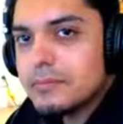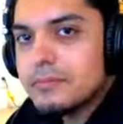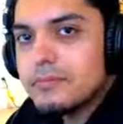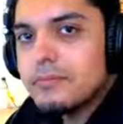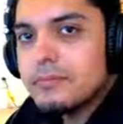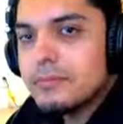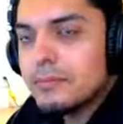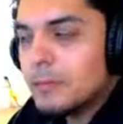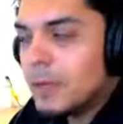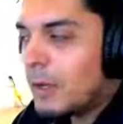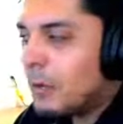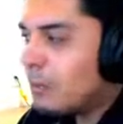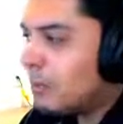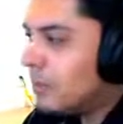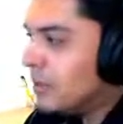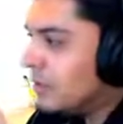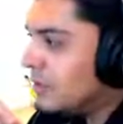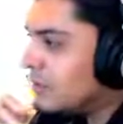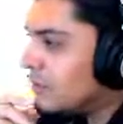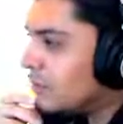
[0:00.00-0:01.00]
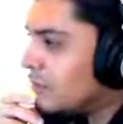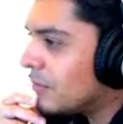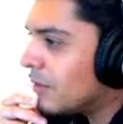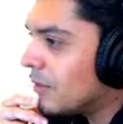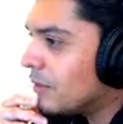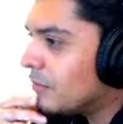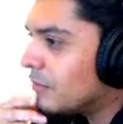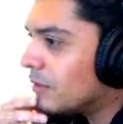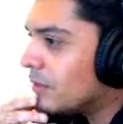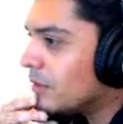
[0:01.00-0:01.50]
Not much, probably.